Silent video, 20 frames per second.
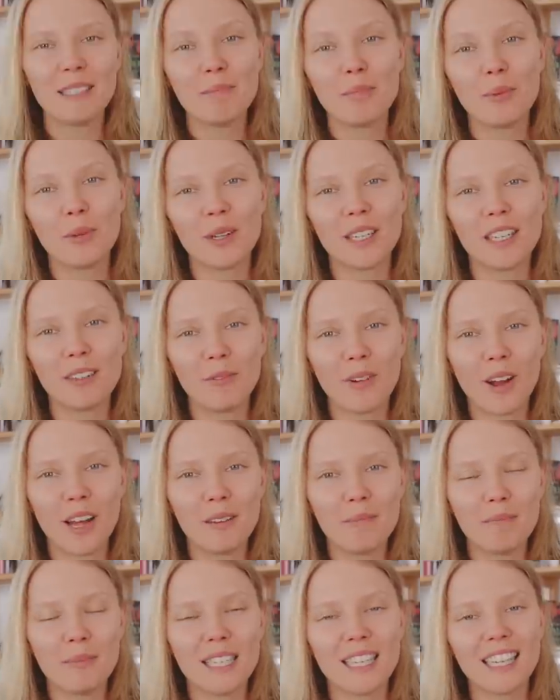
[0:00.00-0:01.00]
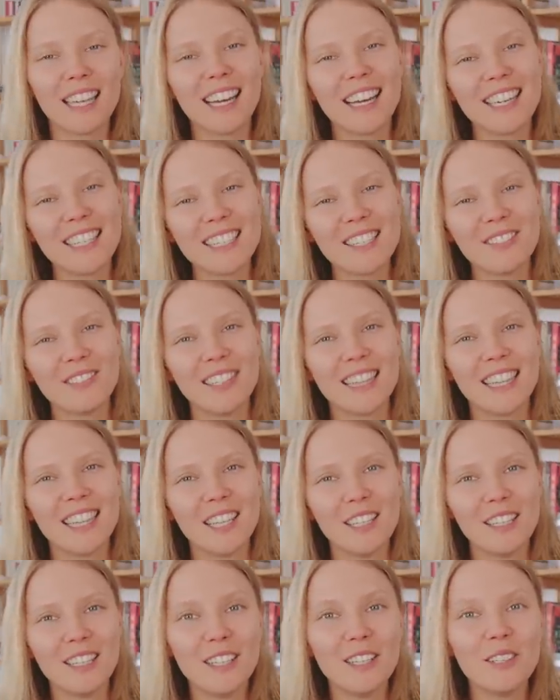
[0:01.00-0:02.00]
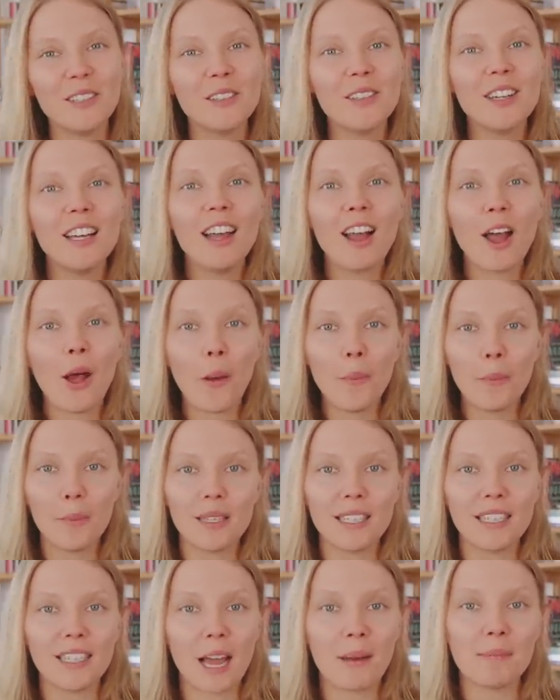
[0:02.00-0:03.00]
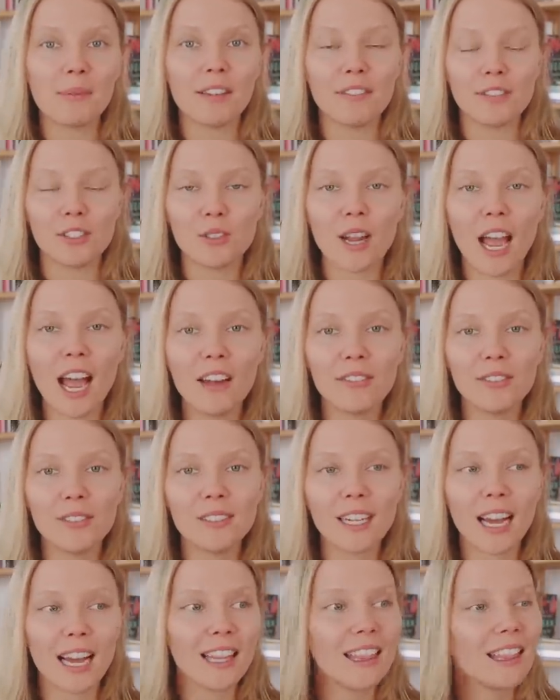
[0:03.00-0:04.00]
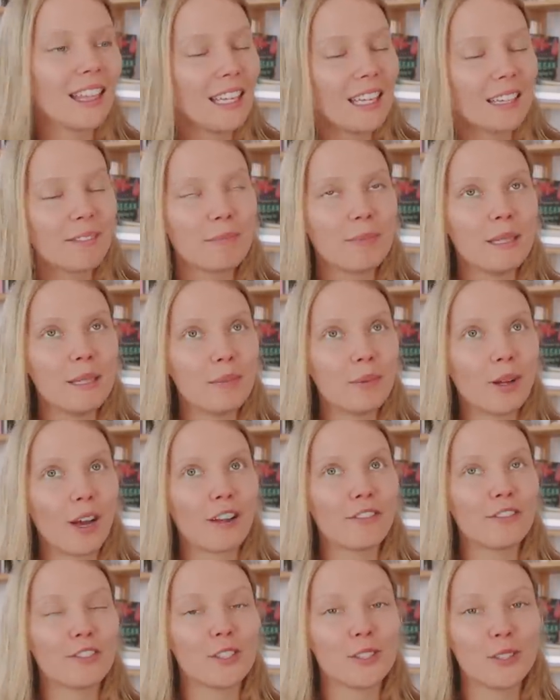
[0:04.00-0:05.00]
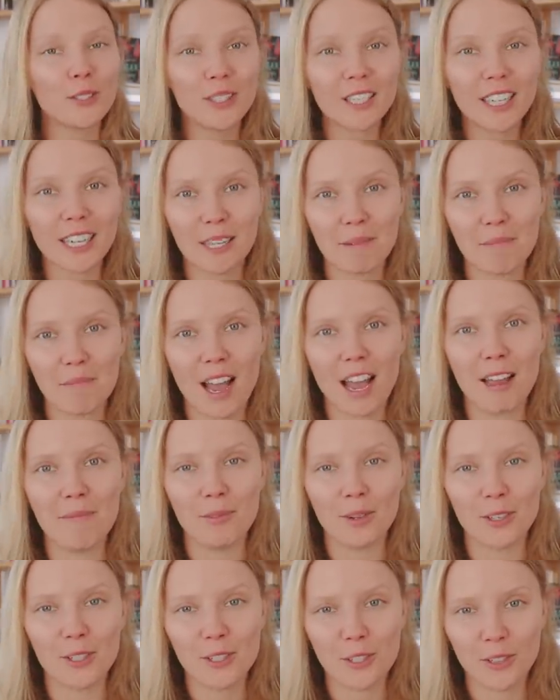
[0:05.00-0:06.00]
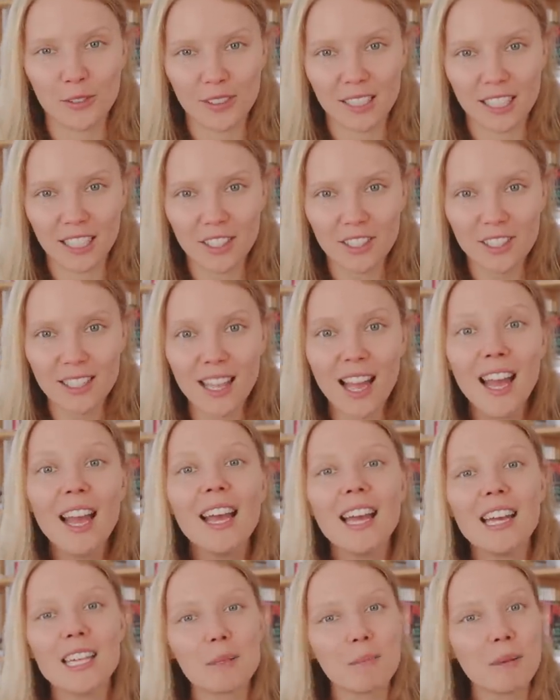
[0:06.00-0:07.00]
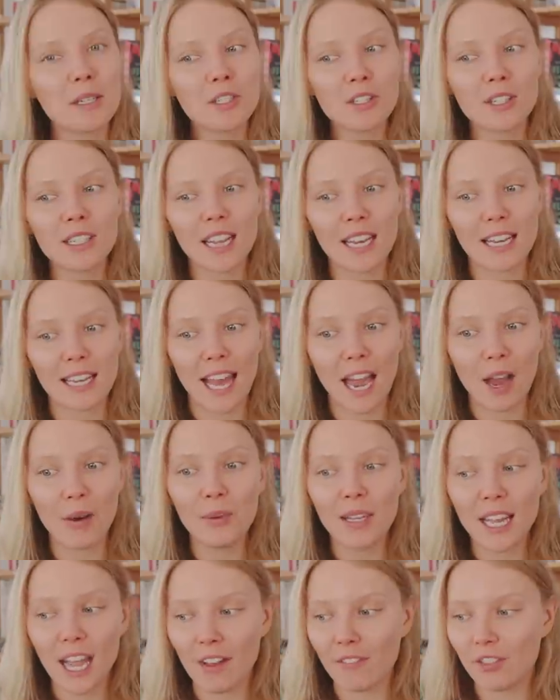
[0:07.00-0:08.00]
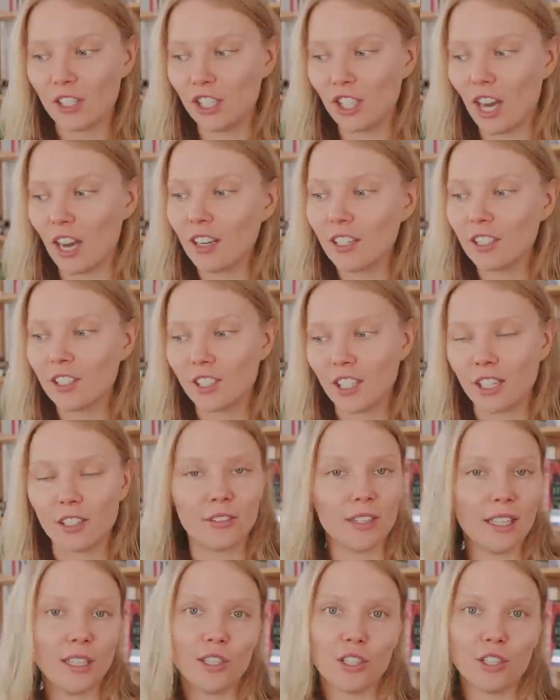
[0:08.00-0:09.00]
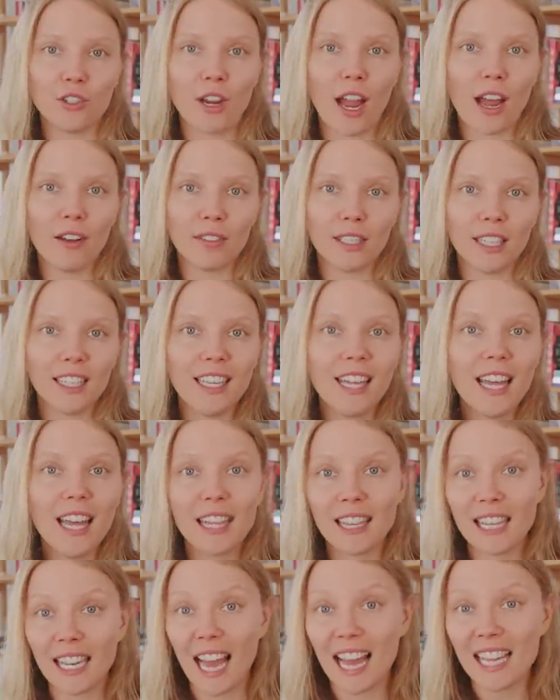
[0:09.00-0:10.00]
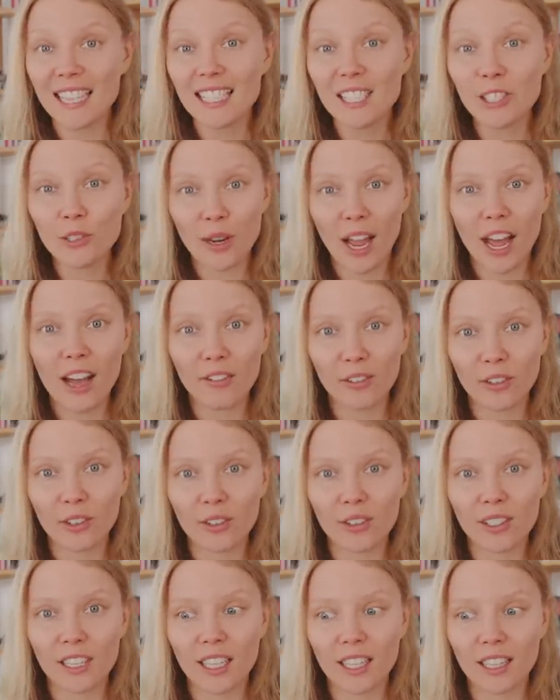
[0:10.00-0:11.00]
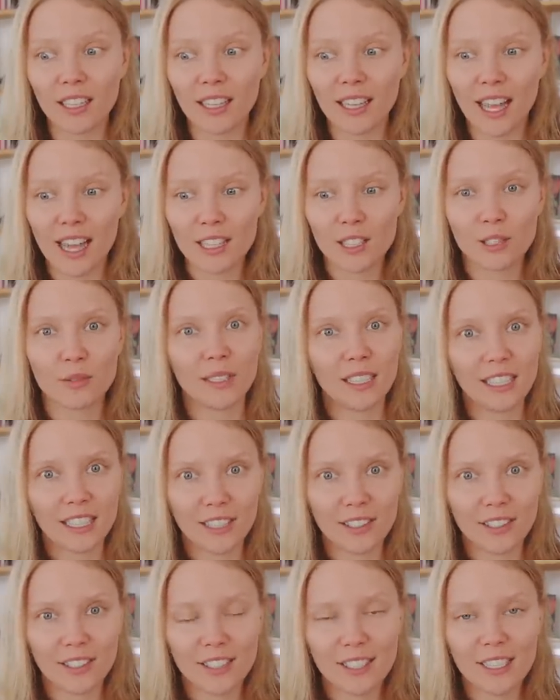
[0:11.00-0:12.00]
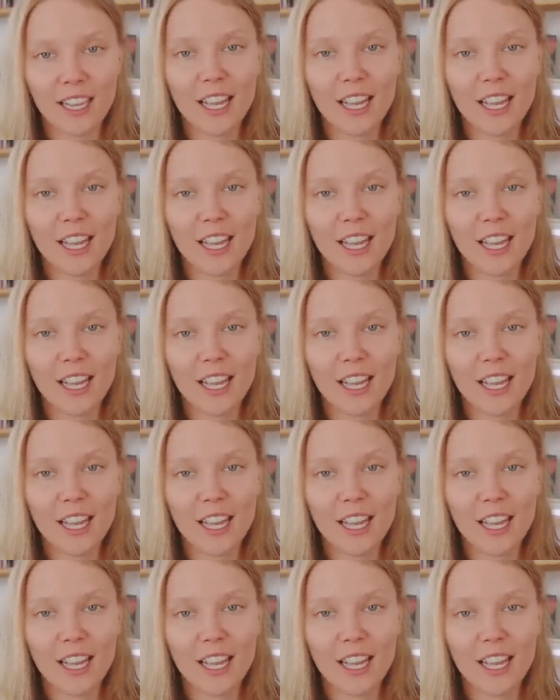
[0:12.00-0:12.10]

important one because with the new opening up of travel, I think people are for sure gonna buy more souvenirs, especially that now we have a younger generation traveling that hasn't traveled in the last 3 years.